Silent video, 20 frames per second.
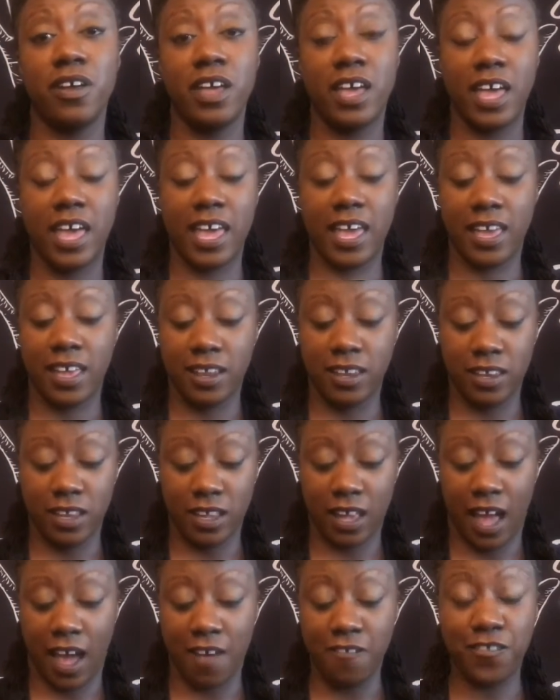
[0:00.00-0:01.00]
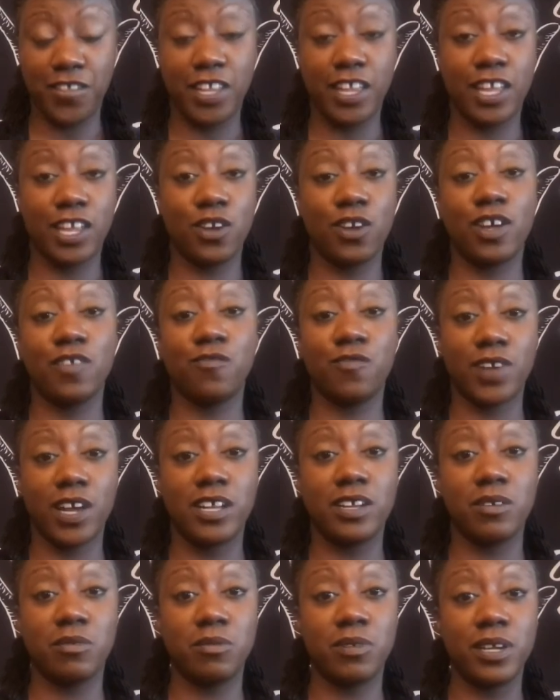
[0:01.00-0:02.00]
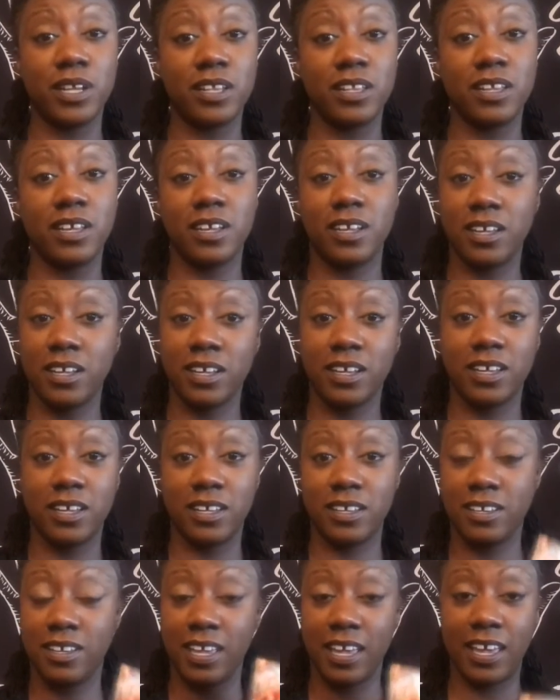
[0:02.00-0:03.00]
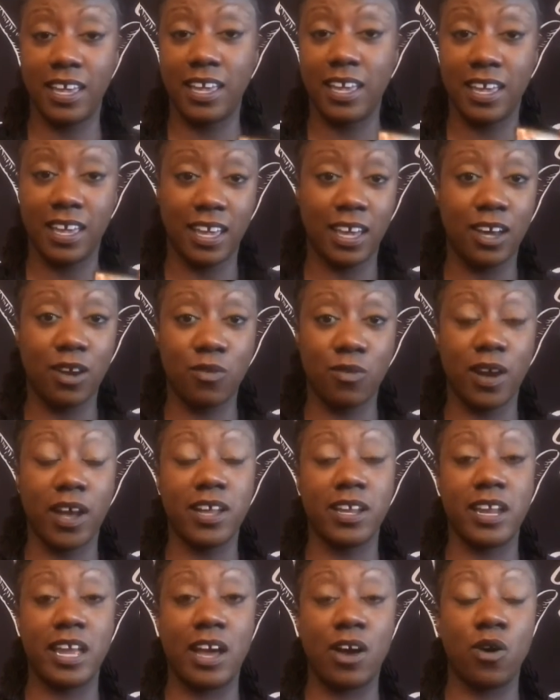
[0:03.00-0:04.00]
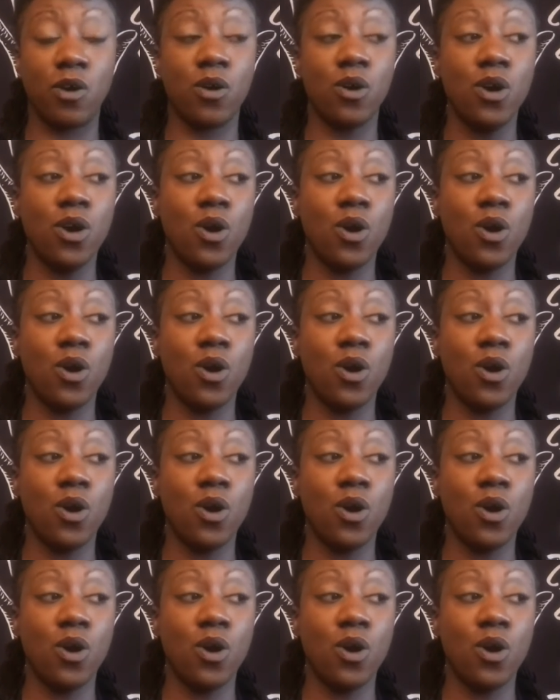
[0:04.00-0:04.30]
And I feel like you can find a really good gig right now,